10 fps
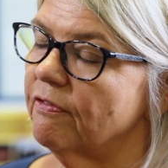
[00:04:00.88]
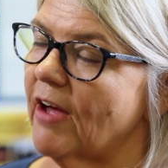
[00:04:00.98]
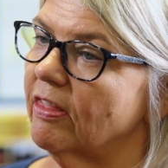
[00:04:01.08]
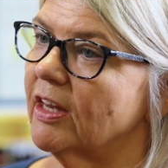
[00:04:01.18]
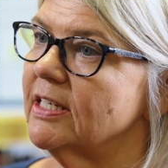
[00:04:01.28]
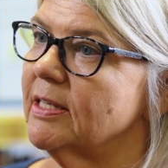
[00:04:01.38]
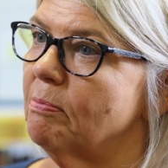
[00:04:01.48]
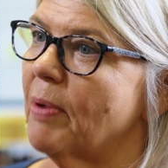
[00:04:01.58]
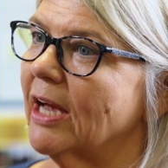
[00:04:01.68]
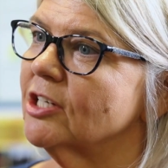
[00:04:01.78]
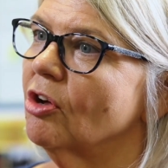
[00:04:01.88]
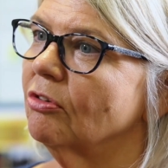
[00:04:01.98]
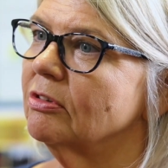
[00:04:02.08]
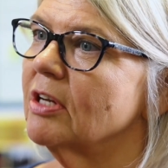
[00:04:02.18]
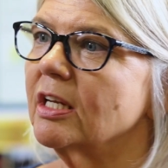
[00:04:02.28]
the fact that it's impact
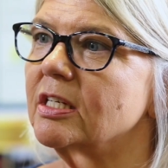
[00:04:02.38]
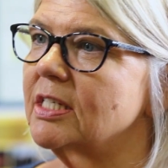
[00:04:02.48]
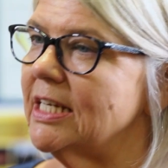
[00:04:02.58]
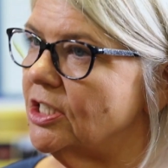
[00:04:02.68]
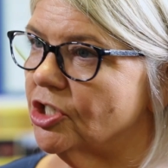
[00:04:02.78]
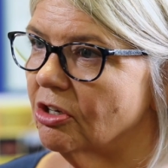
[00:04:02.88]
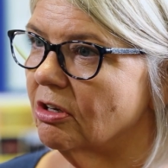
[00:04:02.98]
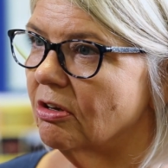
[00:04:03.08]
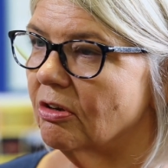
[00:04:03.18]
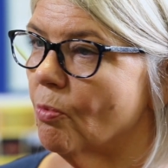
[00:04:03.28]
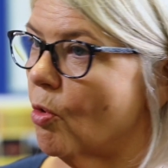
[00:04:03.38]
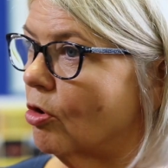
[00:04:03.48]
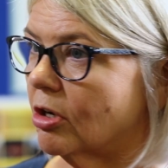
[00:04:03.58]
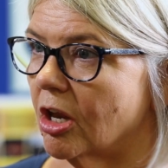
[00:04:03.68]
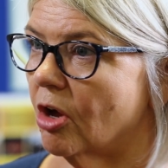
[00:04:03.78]
on a teacher
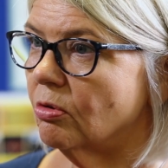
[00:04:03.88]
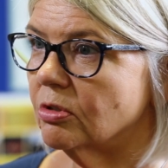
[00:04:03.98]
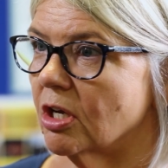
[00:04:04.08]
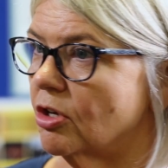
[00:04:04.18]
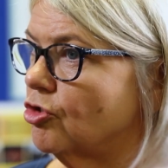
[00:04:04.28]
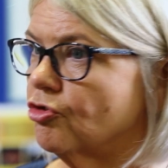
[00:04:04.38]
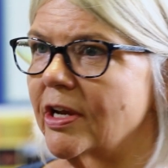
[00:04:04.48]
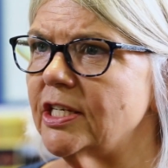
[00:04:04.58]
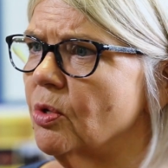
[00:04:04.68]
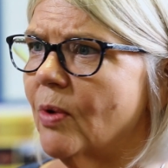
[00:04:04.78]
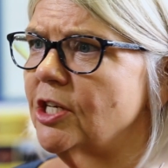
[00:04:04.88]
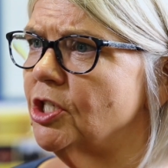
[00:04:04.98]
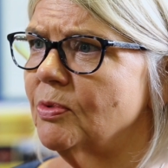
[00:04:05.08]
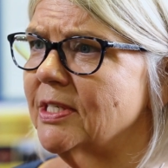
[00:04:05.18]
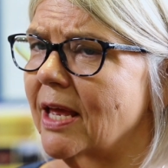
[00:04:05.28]
workload. Straight away
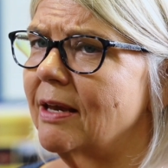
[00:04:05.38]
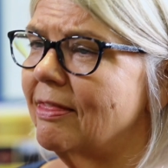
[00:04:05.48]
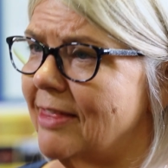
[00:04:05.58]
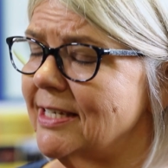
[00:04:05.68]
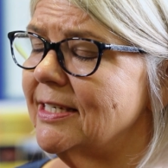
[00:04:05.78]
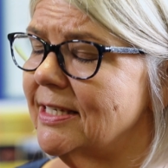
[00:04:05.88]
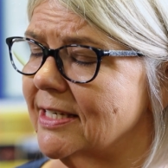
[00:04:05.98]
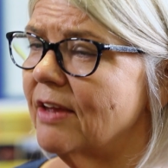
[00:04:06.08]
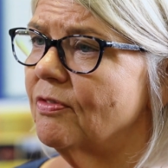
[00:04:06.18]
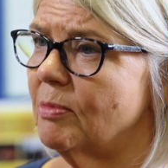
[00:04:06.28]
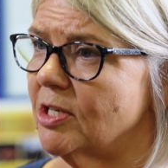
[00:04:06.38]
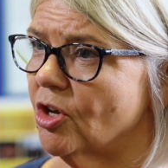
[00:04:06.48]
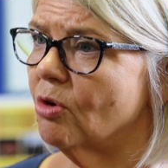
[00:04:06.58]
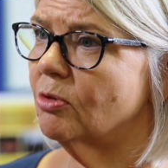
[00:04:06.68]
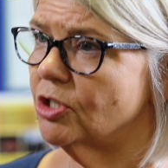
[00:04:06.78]
she was saying, this is saving me
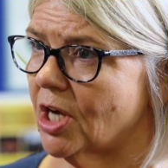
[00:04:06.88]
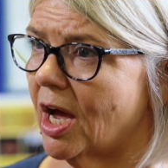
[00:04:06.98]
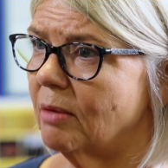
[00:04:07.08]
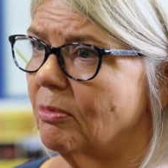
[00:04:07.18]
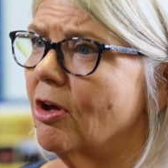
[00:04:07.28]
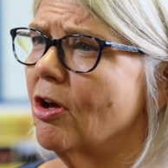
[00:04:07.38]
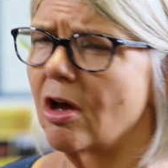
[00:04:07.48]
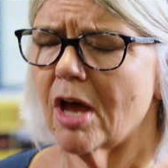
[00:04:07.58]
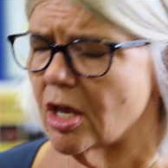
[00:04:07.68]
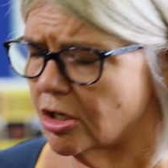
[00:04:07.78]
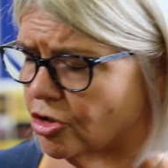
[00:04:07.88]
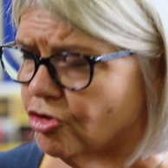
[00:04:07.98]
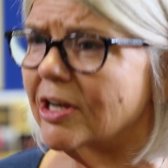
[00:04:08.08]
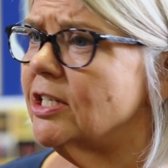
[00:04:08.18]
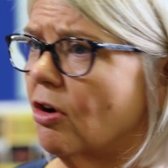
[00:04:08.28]
so much time,
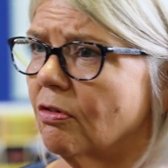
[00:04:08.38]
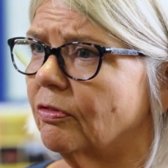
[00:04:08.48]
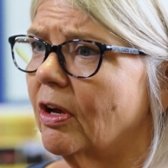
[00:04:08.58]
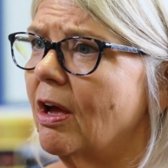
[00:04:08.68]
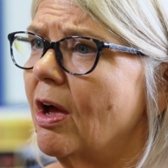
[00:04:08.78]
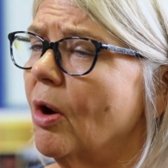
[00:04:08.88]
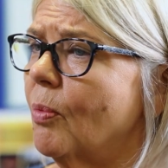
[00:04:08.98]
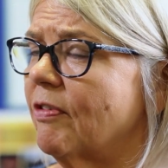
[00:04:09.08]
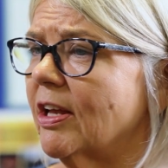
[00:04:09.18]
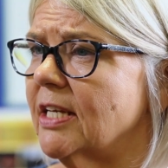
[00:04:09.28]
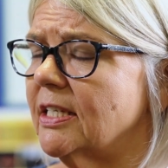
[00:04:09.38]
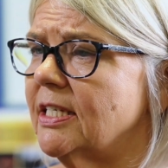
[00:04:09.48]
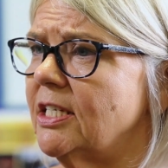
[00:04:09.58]
straight off. We've had head